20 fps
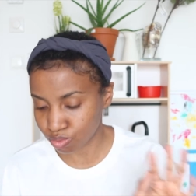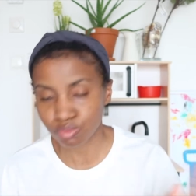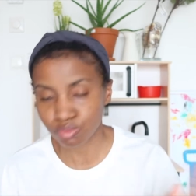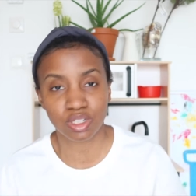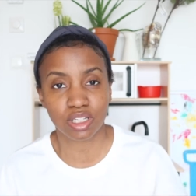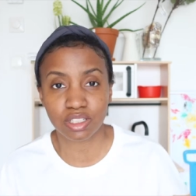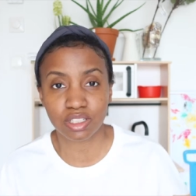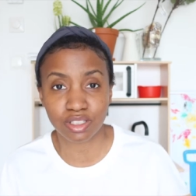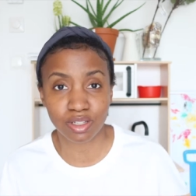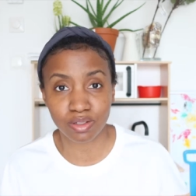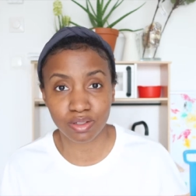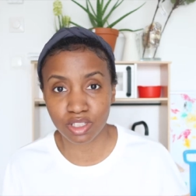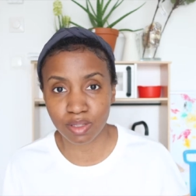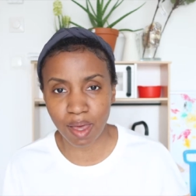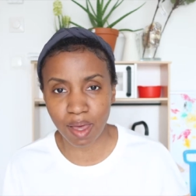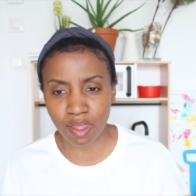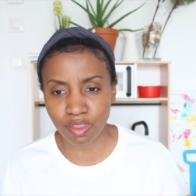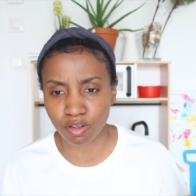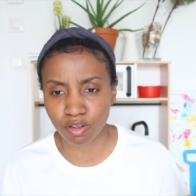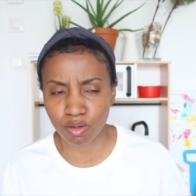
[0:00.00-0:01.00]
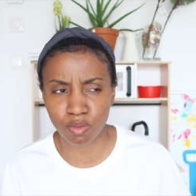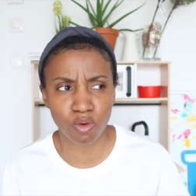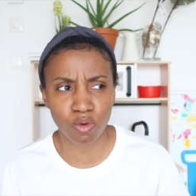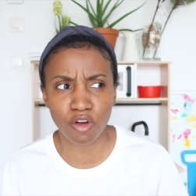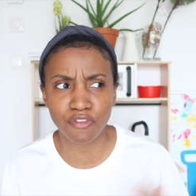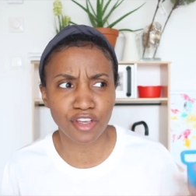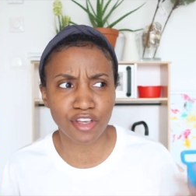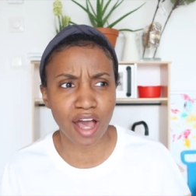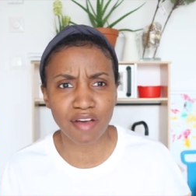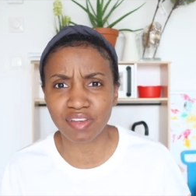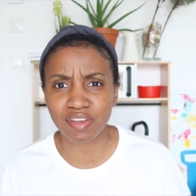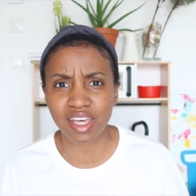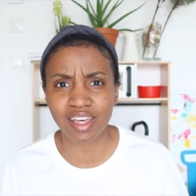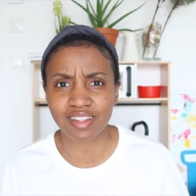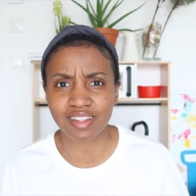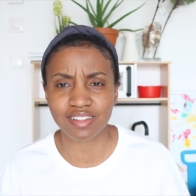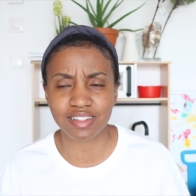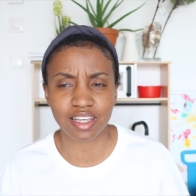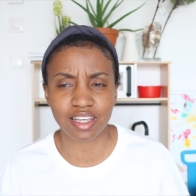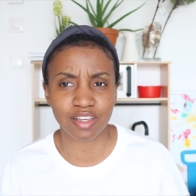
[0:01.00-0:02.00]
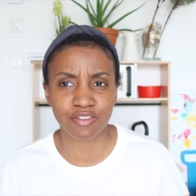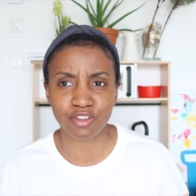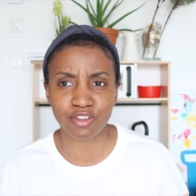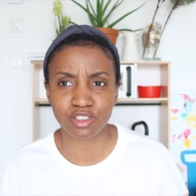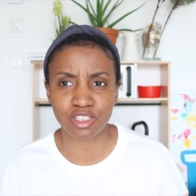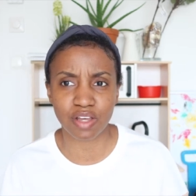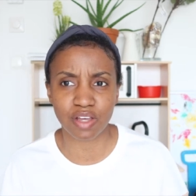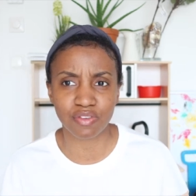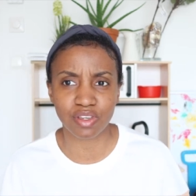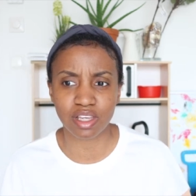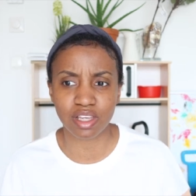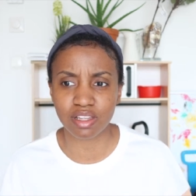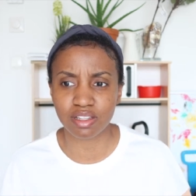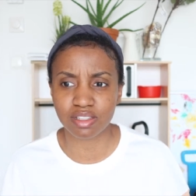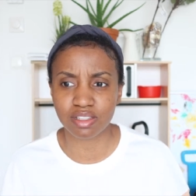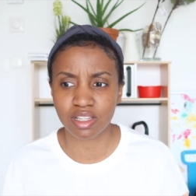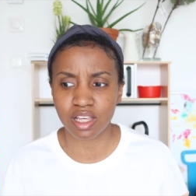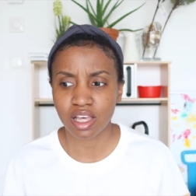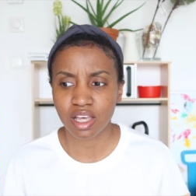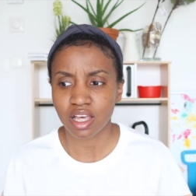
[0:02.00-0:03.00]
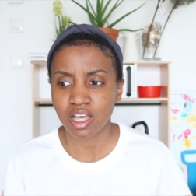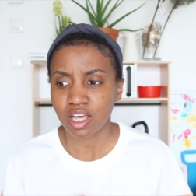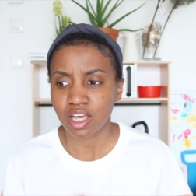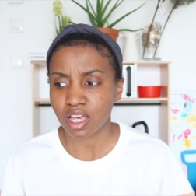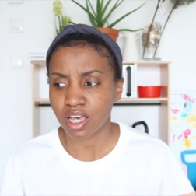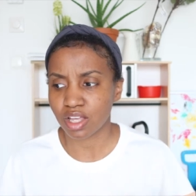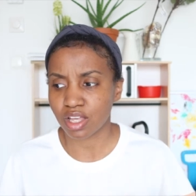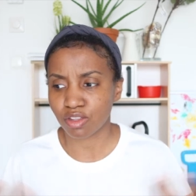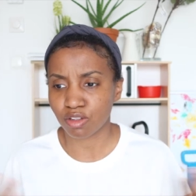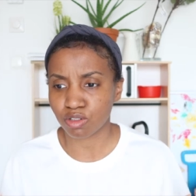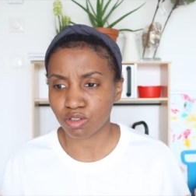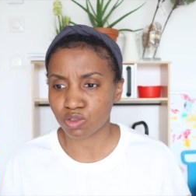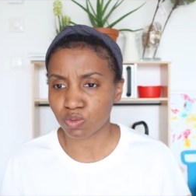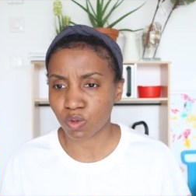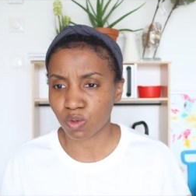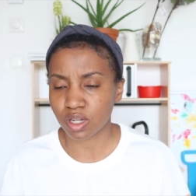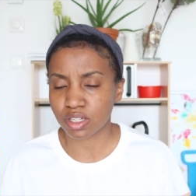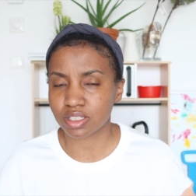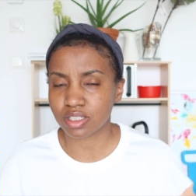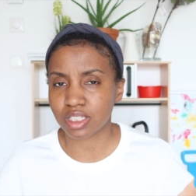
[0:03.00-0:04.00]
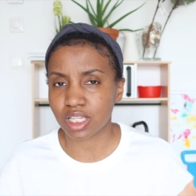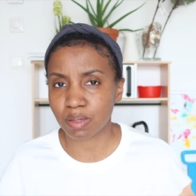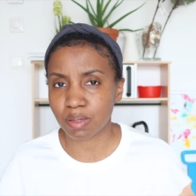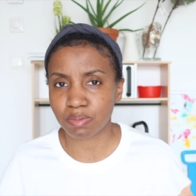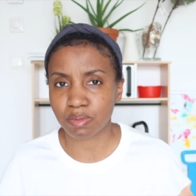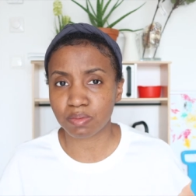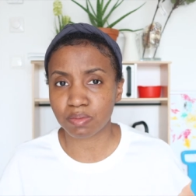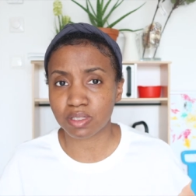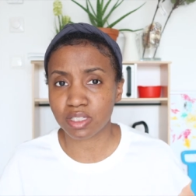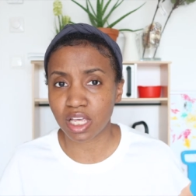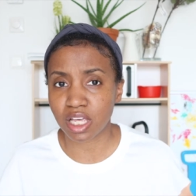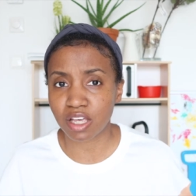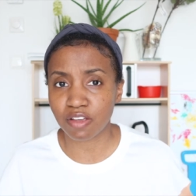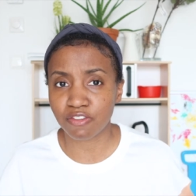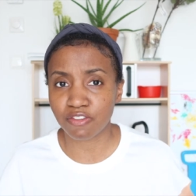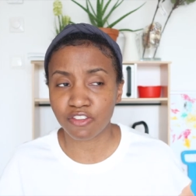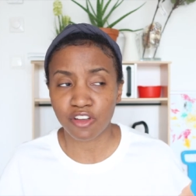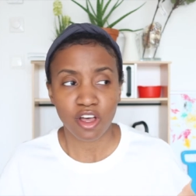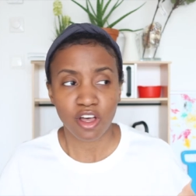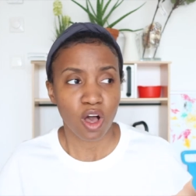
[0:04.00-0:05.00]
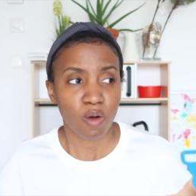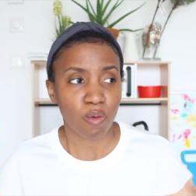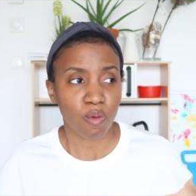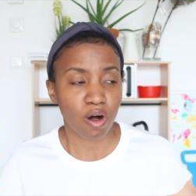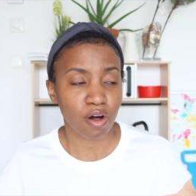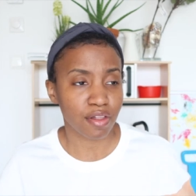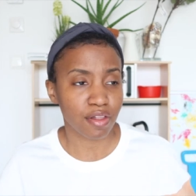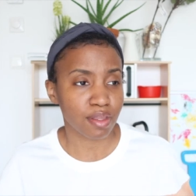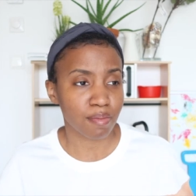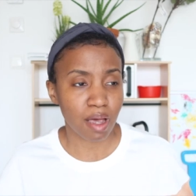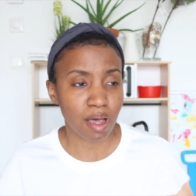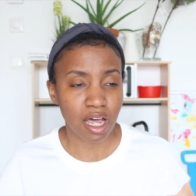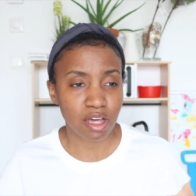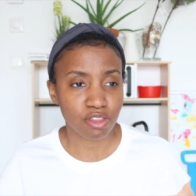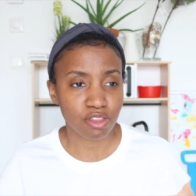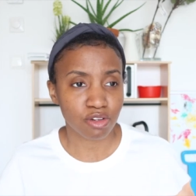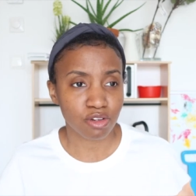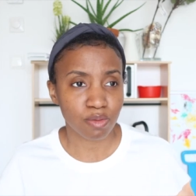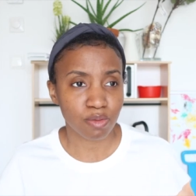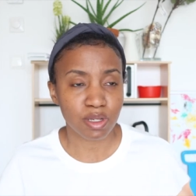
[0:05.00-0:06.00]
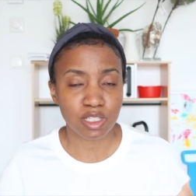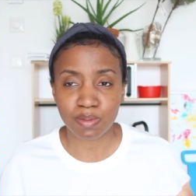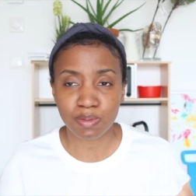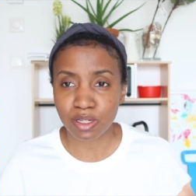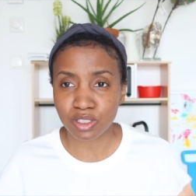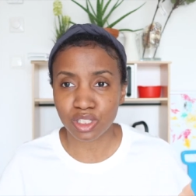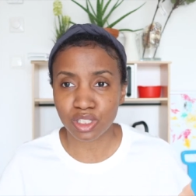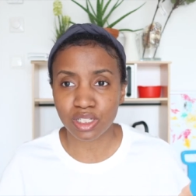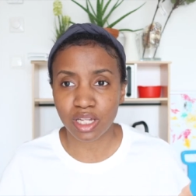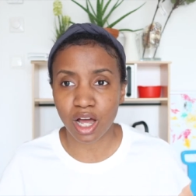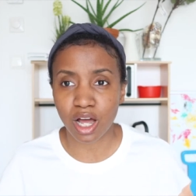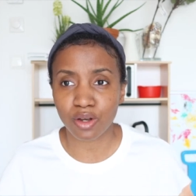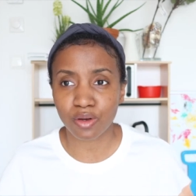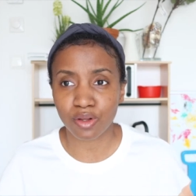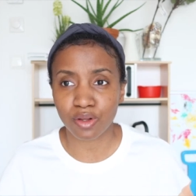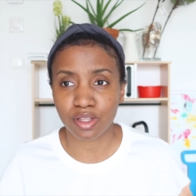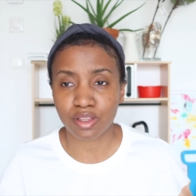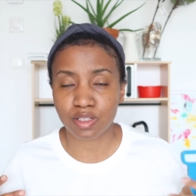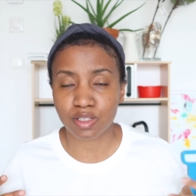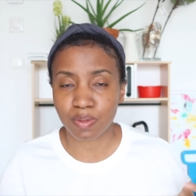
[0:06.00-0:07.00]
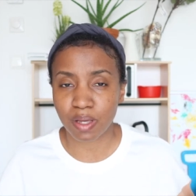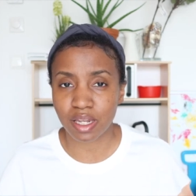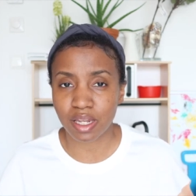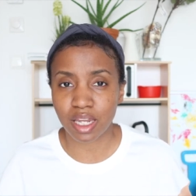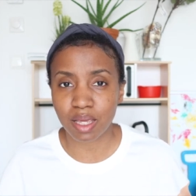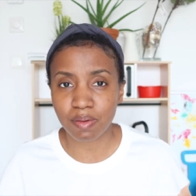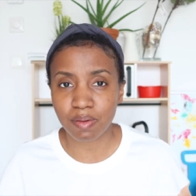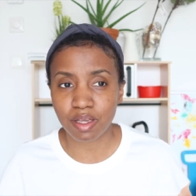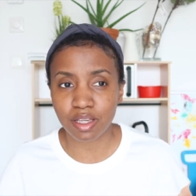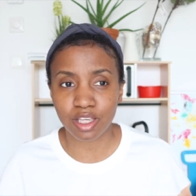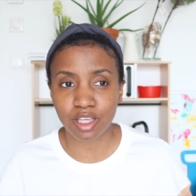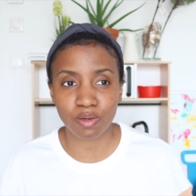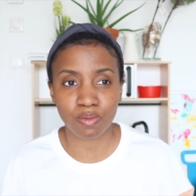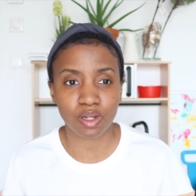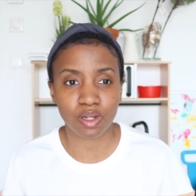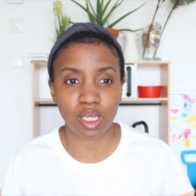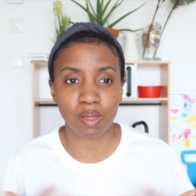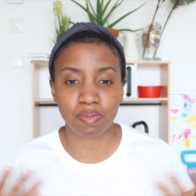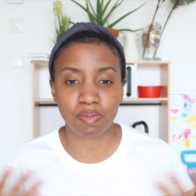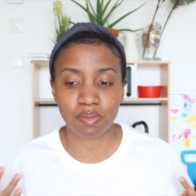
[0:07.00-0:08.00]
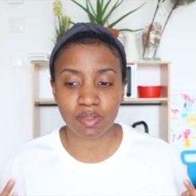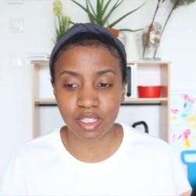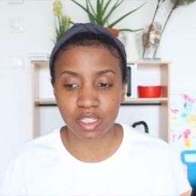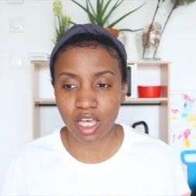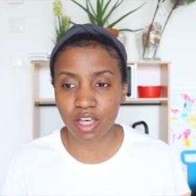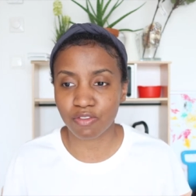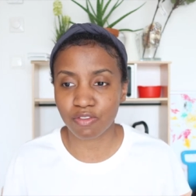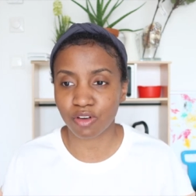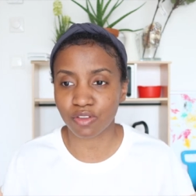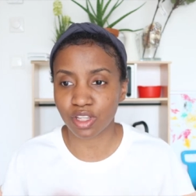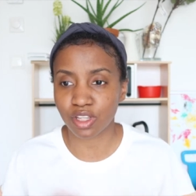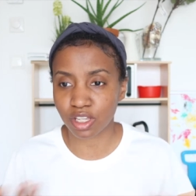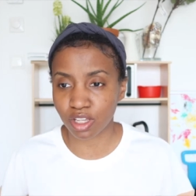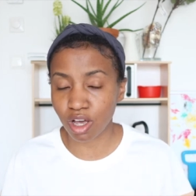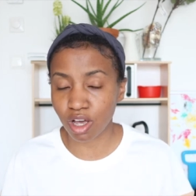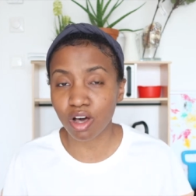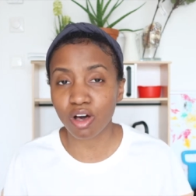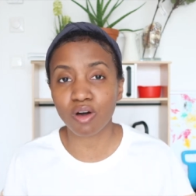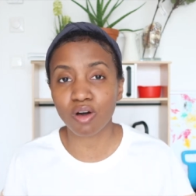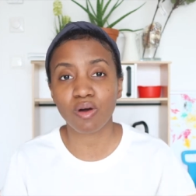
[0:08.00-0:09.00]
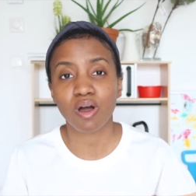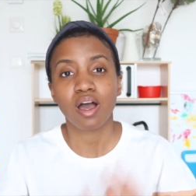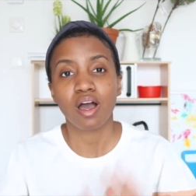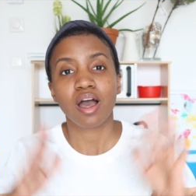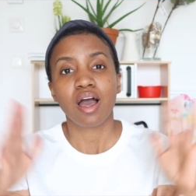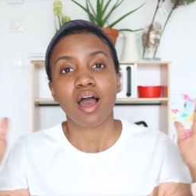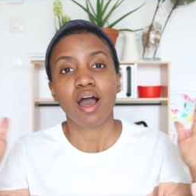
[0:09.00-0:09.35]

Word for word: needs to go to the bathroom. Or if you have kids, like if you just have kids and you just want to keep them safe while in the bathroom, especially now during this pandemic, you want to keep them safe while they go,